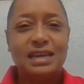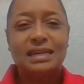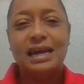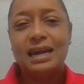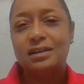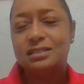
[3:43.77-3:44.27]
and
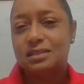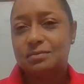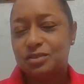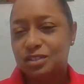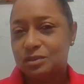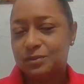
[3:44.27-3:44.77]
that
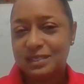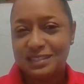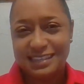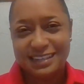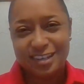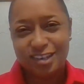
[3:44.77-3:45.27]
assumption was
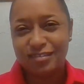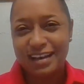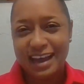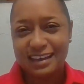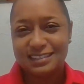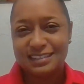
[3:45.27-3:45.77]

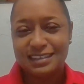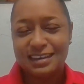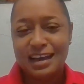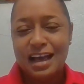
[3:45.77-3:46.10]
incorrect?